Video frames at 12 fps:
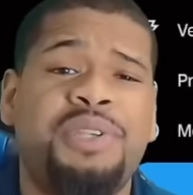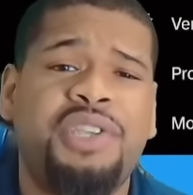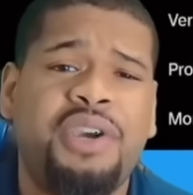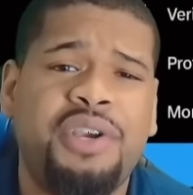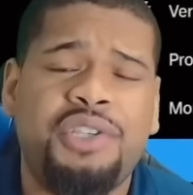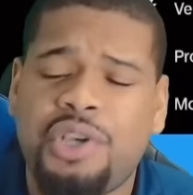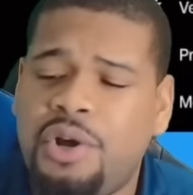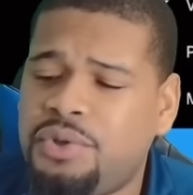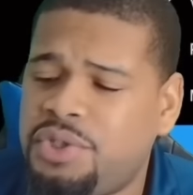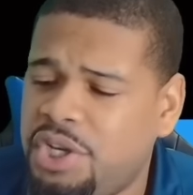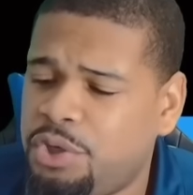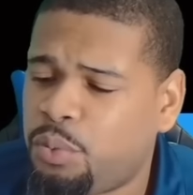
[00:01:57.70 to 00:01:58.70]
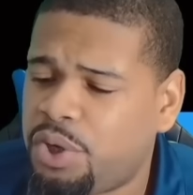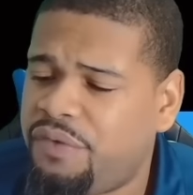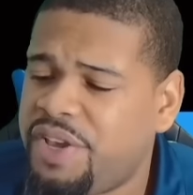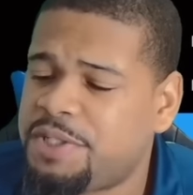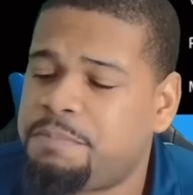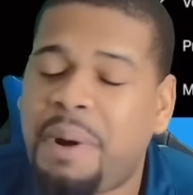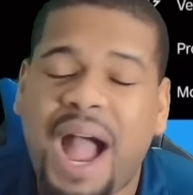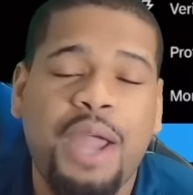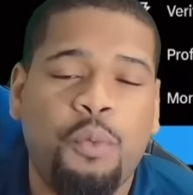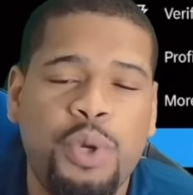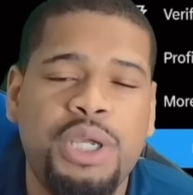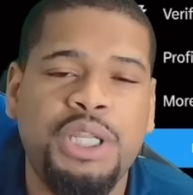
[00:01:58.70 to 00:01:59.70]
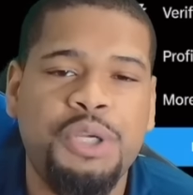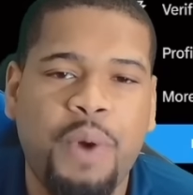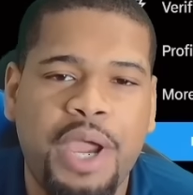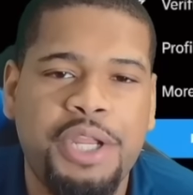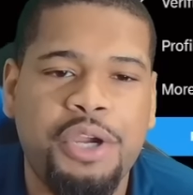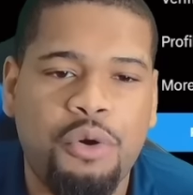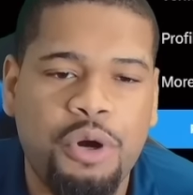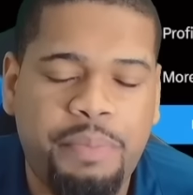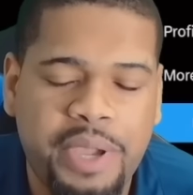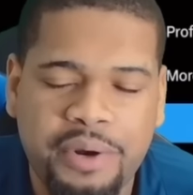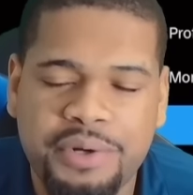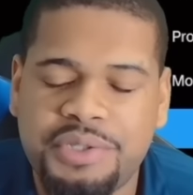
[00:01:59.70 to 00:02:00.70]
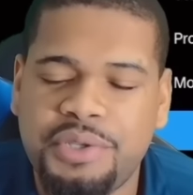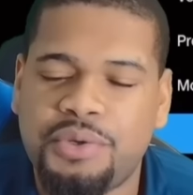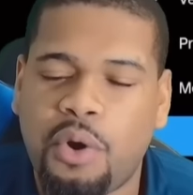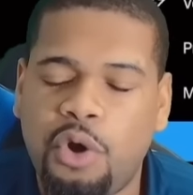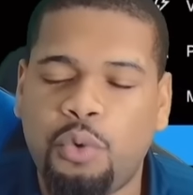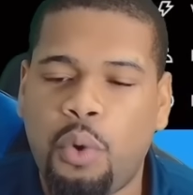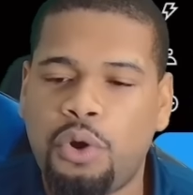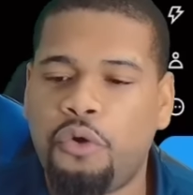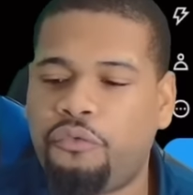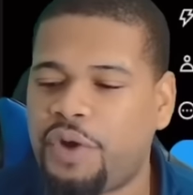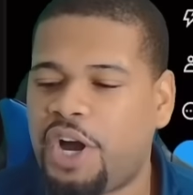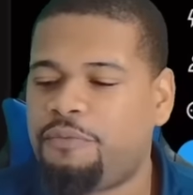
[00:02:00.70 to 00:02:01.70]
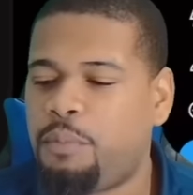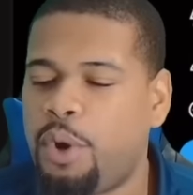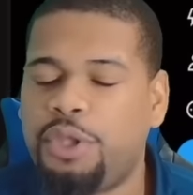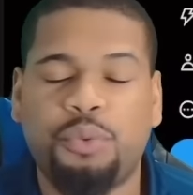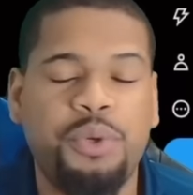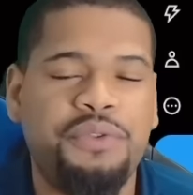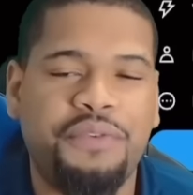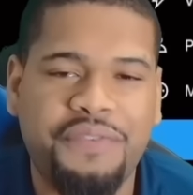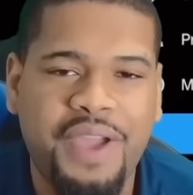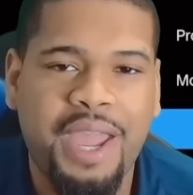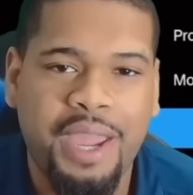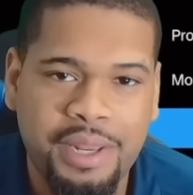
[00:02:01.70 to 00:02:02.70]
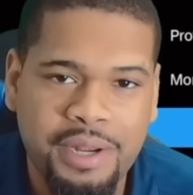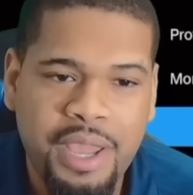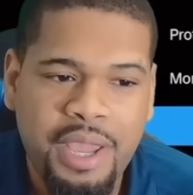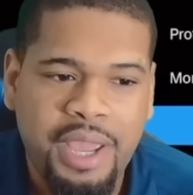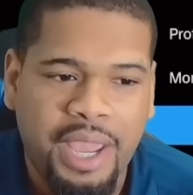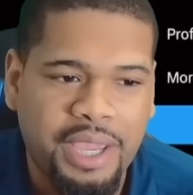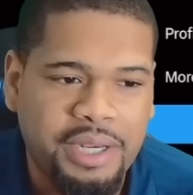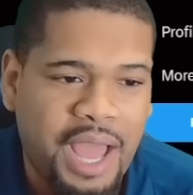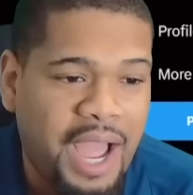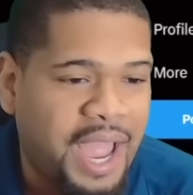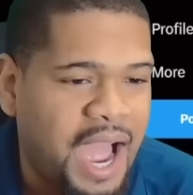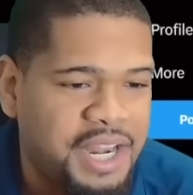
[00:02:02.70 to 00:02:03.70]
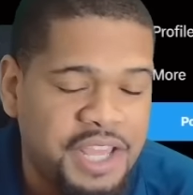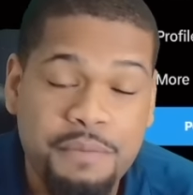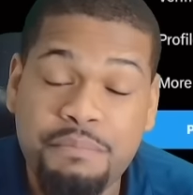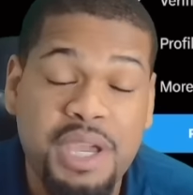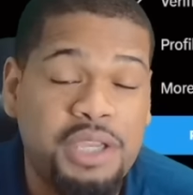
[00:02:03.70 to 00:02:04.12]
Jerry Jones did one of his bi-weekly radio appearances on 105.3 The Fan. And I gotta admit,